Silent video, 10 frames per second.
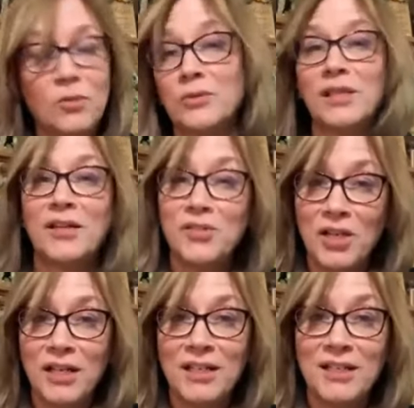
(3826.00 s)
Don't
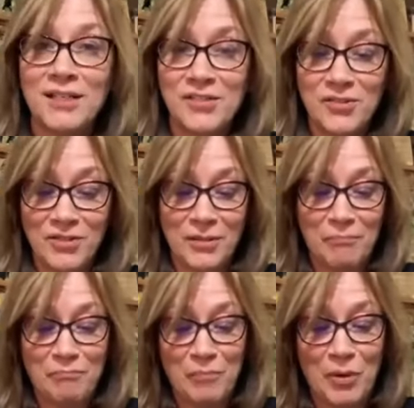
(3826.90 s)
touch on it because you'll
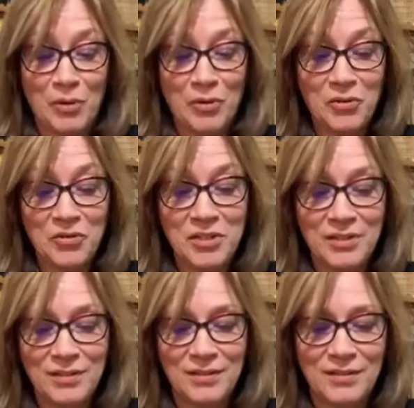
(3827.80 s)
get burned.